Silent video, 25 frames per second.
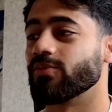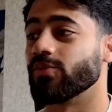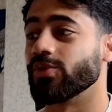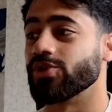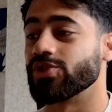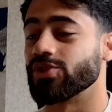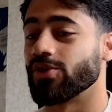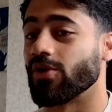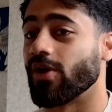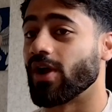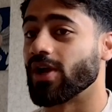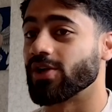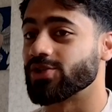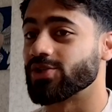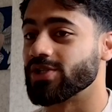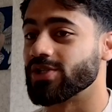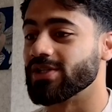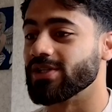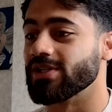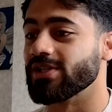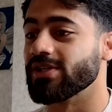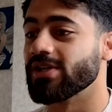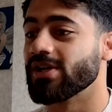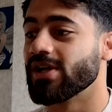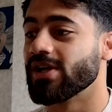which are
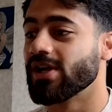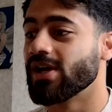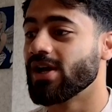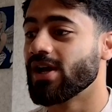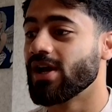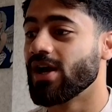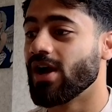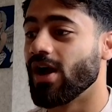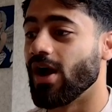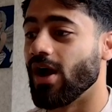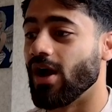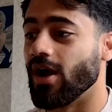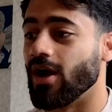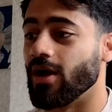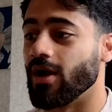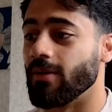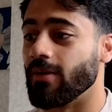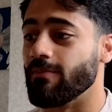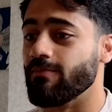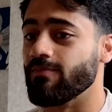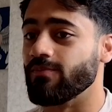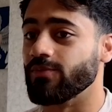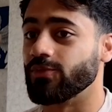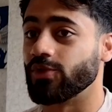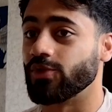actually
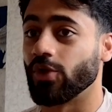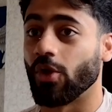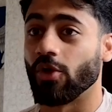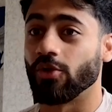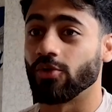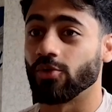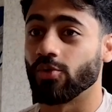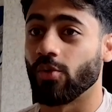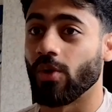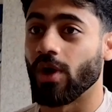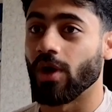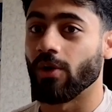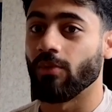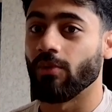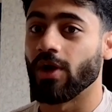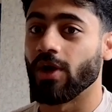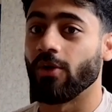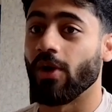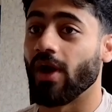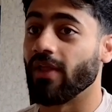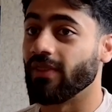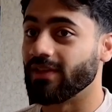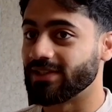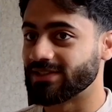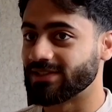done quite
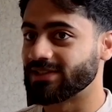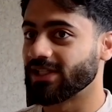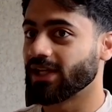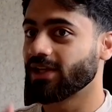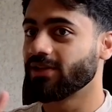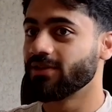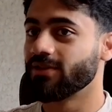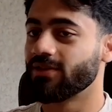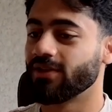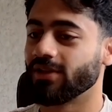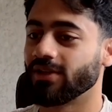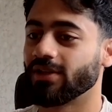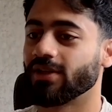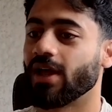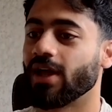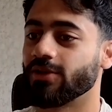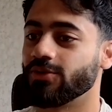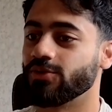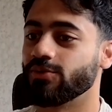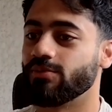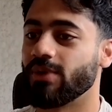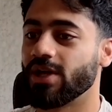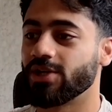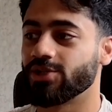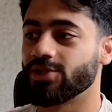well. And the second thing that
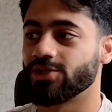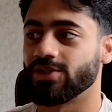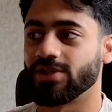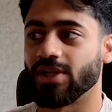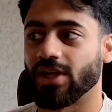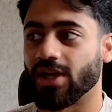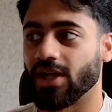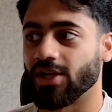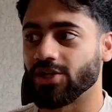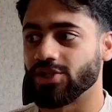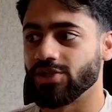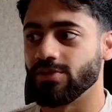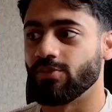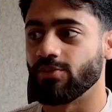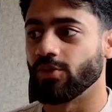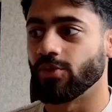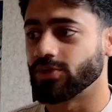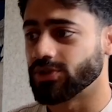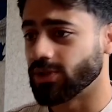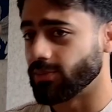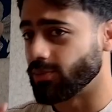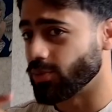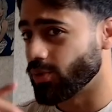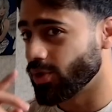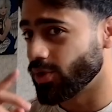you mentioned that actually
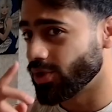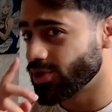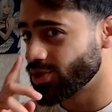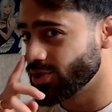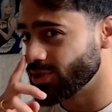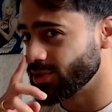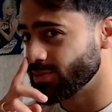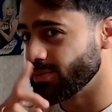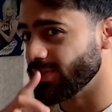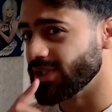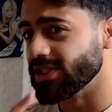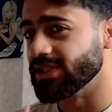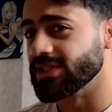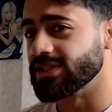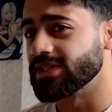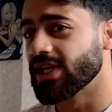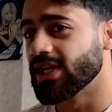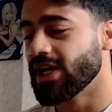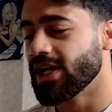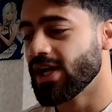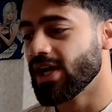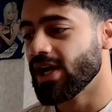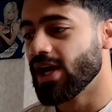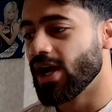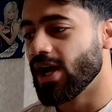brought up a question to me is
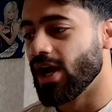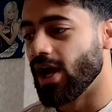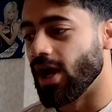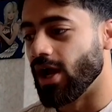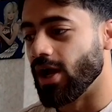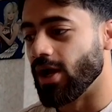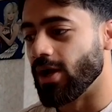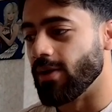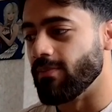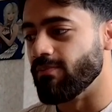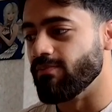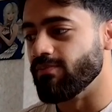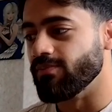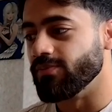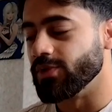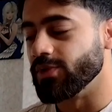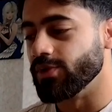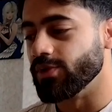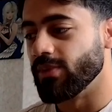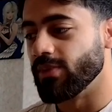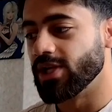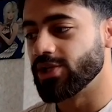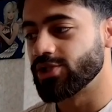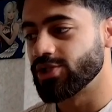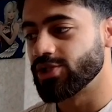you
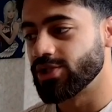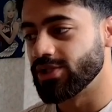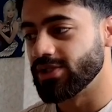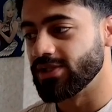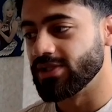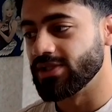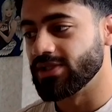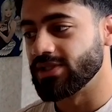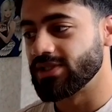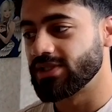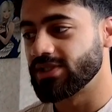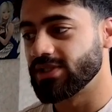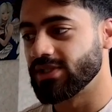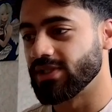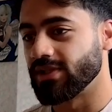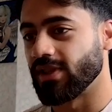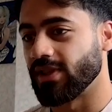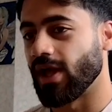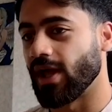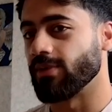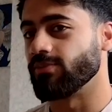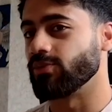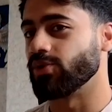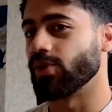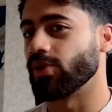mentioned
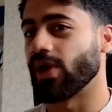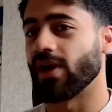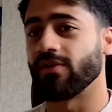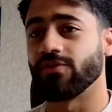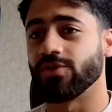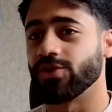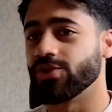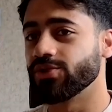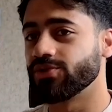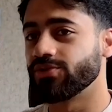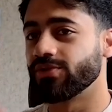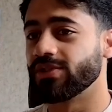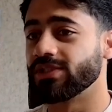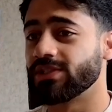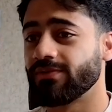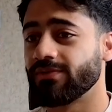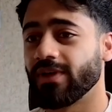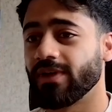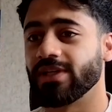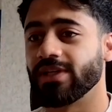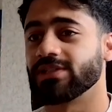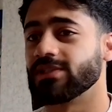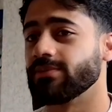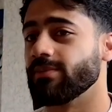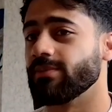that you have a user
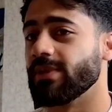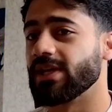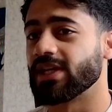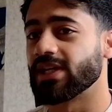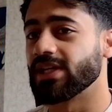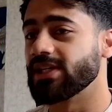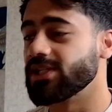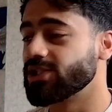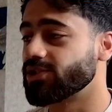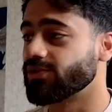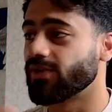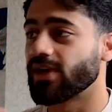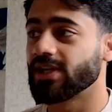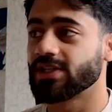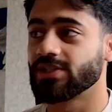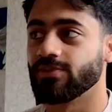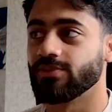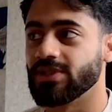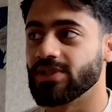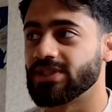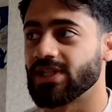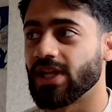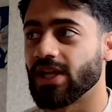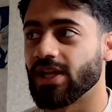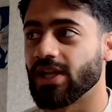interface to make interacting with
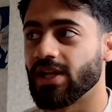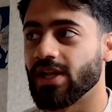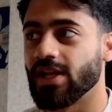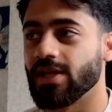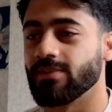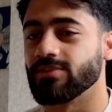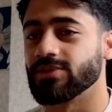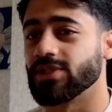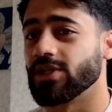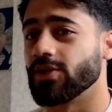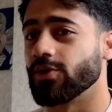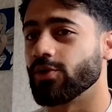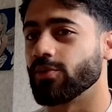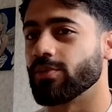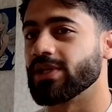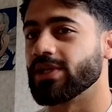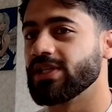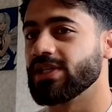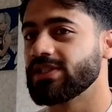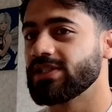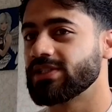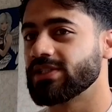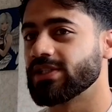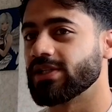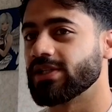these LLMs a little bit
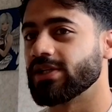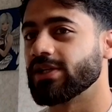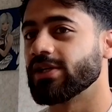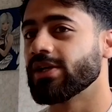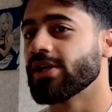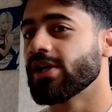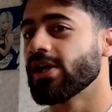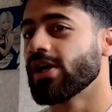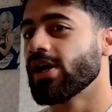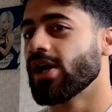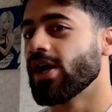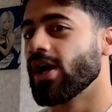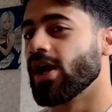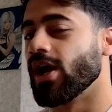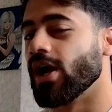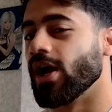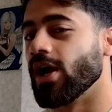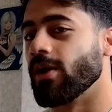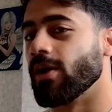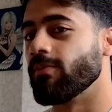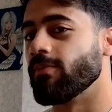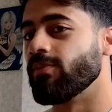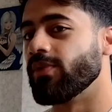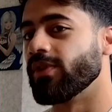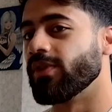easier.
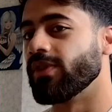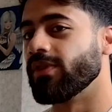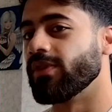But